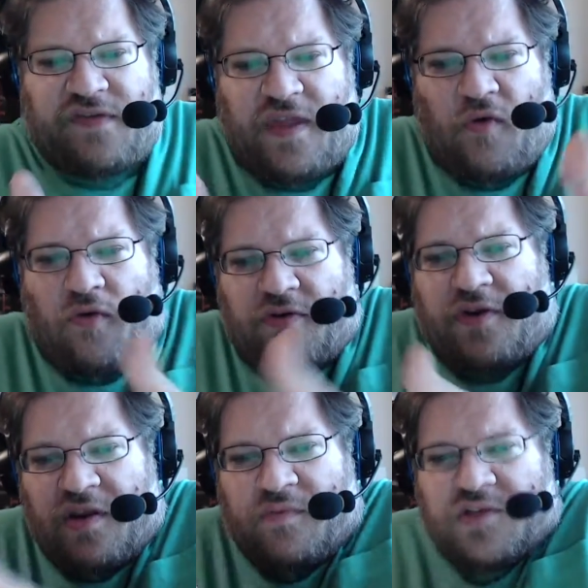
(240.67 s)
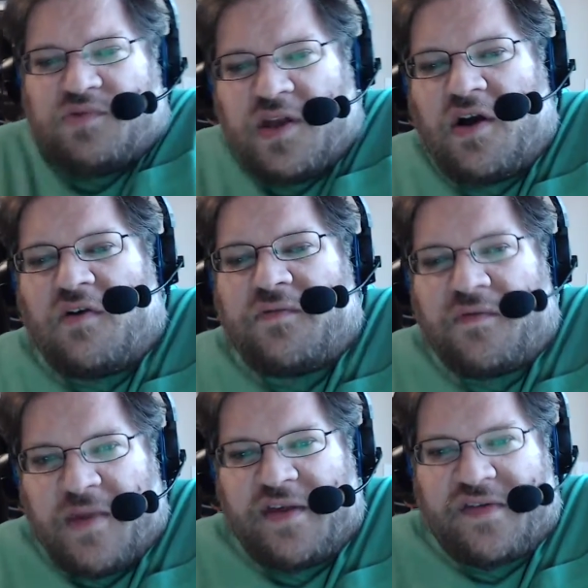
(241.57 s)
the order in which we go
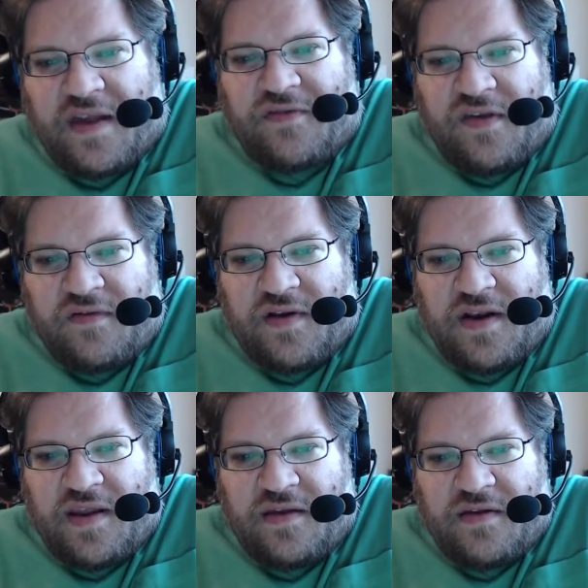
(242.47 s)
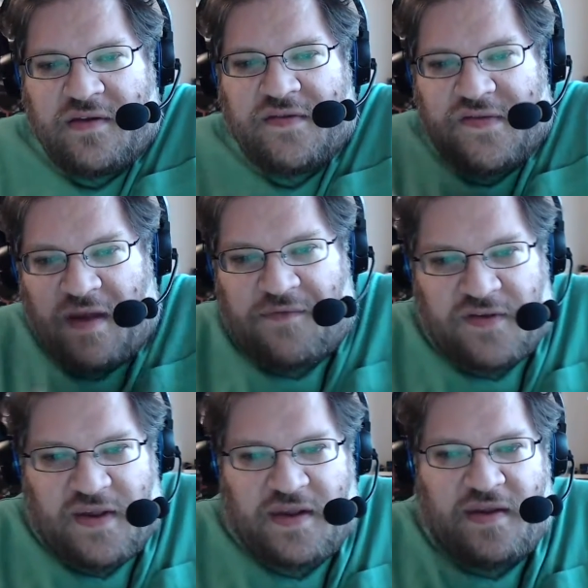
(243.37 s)
from exile to unity,
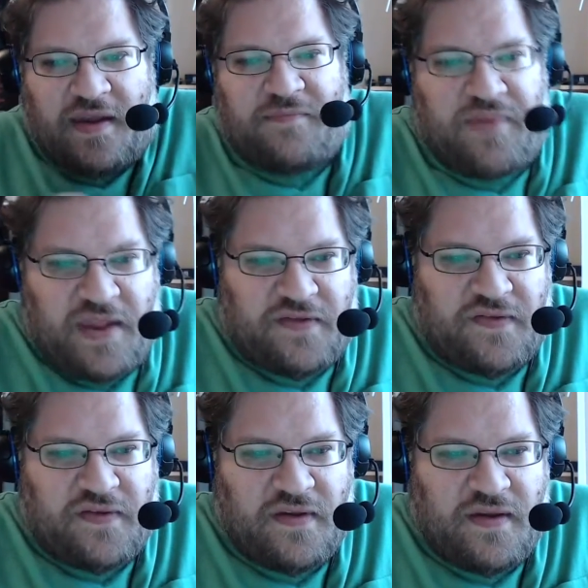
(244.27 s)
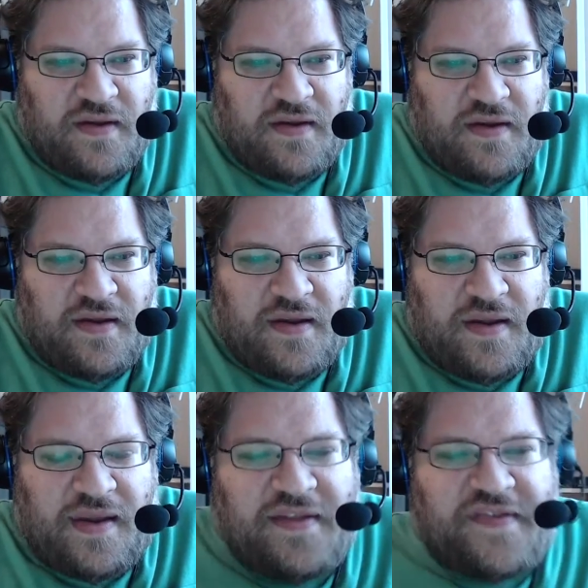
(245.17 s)
sovereignty, and peace.
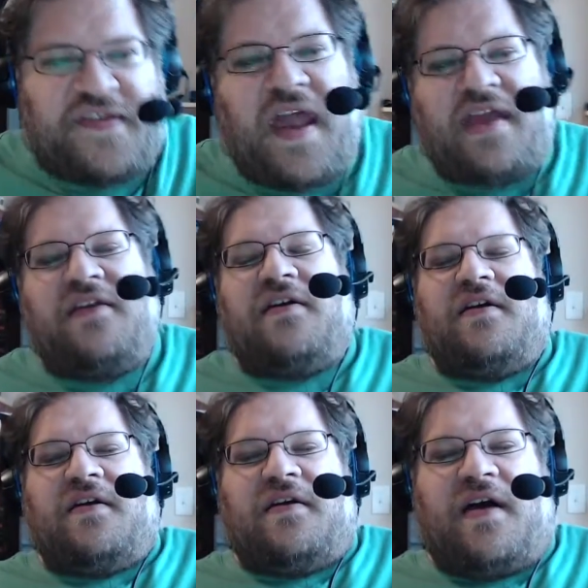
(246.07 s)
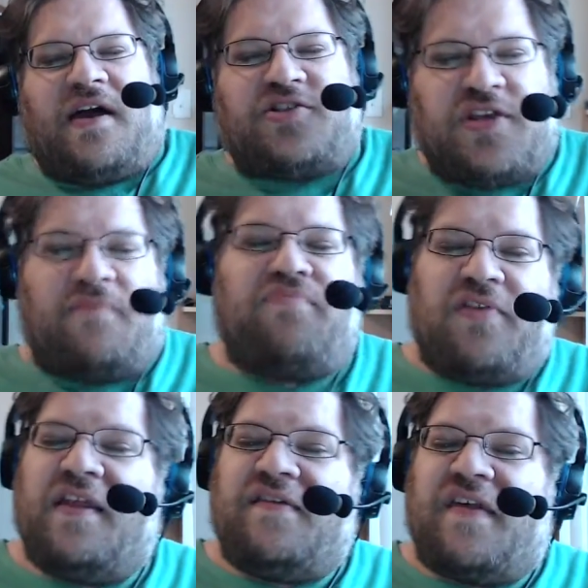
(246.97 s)
Instead, Hashem
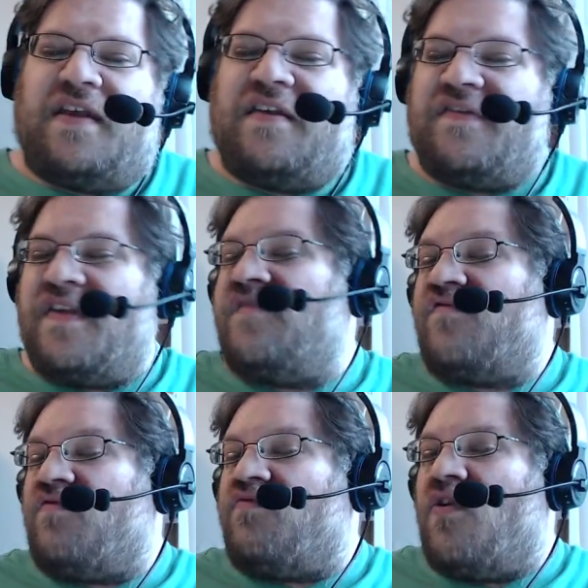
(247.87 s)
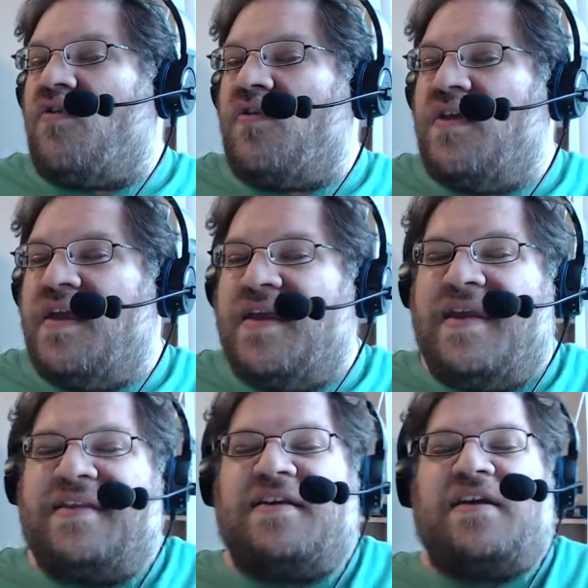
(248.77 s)
plays an essential role
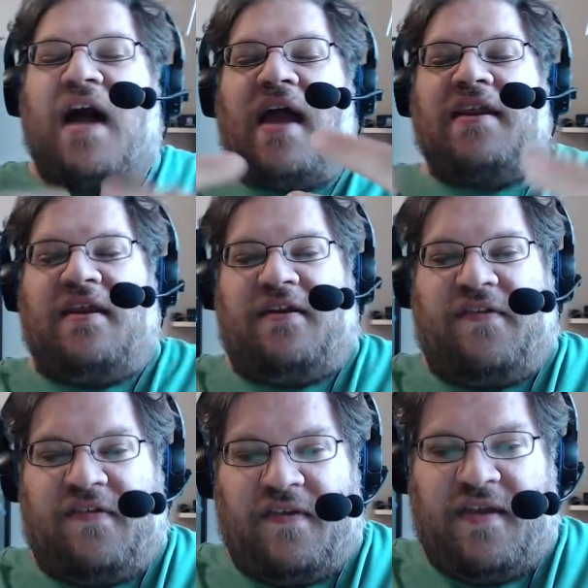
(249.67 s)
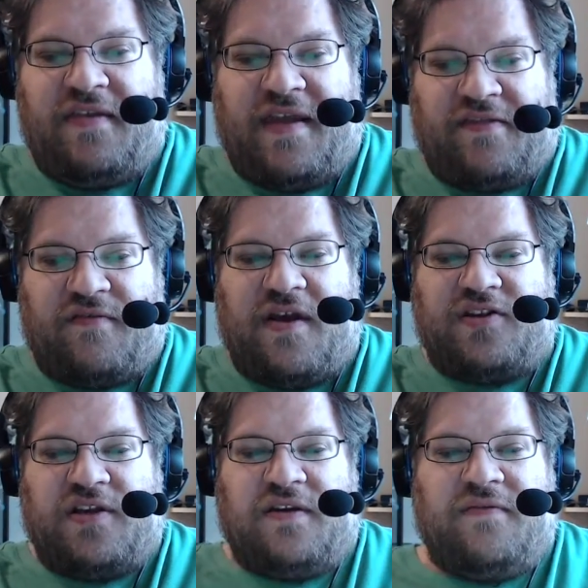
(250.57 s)
in guiding us in that direction.